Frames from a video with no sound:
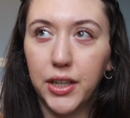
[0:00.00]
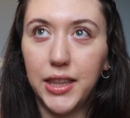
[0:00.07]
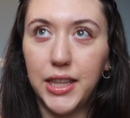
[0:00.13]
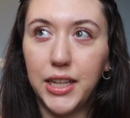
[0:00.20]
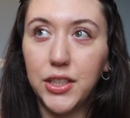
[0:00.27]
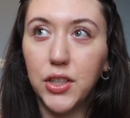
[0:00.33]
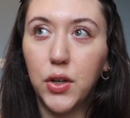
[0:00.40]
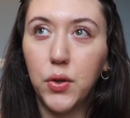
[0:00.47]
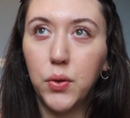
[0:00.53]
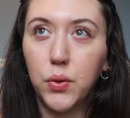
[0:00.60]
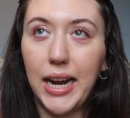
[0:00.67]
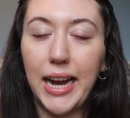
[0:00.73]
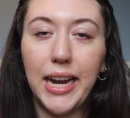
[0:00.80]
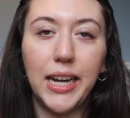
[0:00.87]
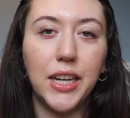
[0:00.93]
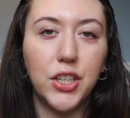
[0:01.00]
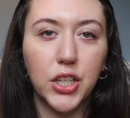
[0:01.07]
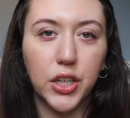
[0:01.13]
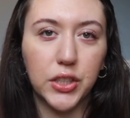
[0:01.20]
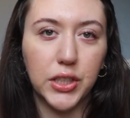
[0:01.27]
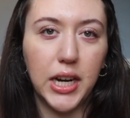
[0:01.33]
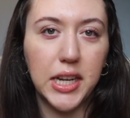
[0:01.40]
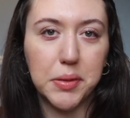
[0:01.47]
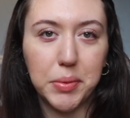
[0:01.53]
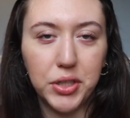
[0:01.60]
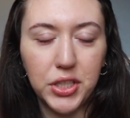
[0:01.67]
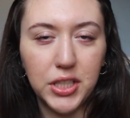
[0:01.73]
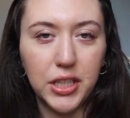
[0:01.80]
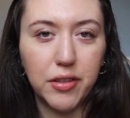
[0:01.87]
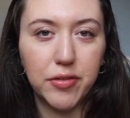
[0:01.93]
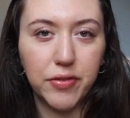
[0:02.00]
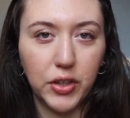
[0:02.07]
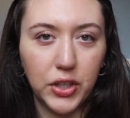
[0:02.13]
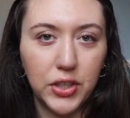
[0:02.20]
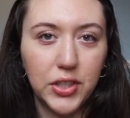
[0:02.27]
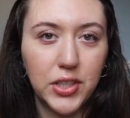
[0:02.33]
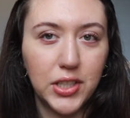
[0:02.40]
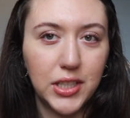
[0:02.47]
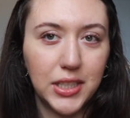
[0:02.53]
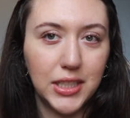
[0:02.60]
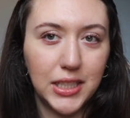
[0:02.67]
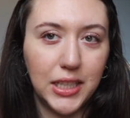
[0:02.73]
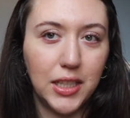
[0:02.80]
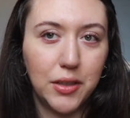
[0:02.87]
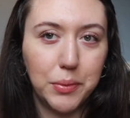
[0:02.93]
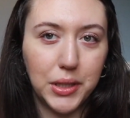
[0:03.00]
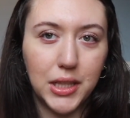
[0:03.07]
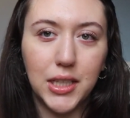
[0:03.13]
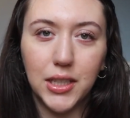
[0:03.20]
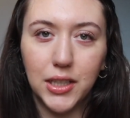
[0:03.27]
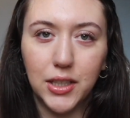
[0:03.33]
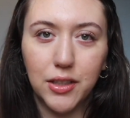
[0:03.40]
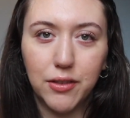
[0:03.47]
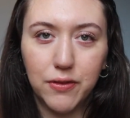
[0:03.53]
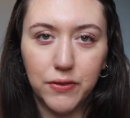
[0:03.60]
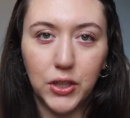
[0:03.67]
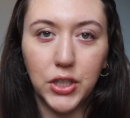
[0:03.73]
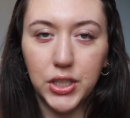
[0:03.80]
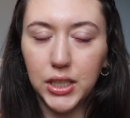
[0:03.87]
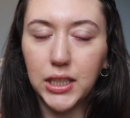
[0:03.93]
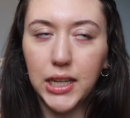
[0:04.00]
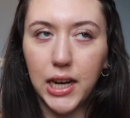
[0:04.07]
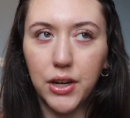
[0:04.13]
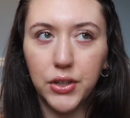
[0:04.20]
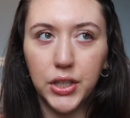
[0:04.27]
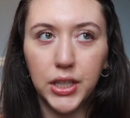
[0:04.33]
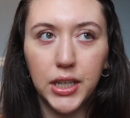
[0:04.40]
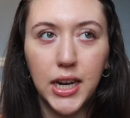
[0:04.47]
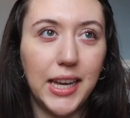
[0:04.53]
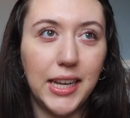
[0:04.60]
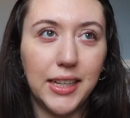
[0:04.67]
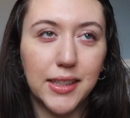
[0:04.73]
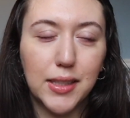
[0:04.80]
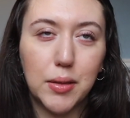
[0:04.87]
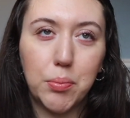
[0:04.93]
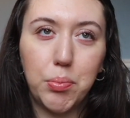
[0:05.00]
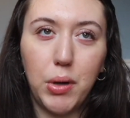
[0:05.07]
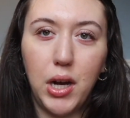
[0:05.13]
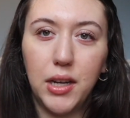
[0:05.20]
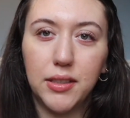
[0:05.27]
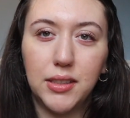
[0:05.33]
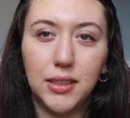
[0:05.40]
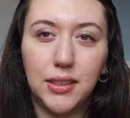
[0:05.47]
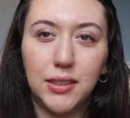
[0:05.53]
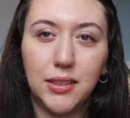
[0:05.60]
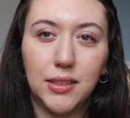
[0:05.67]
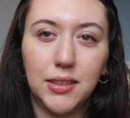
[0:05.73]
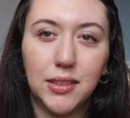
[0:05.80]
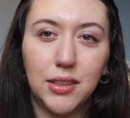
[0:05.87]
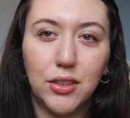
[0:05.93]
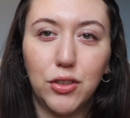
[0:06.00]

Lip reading: they don't hate each other as much as they first did with their first encounter. It's boss's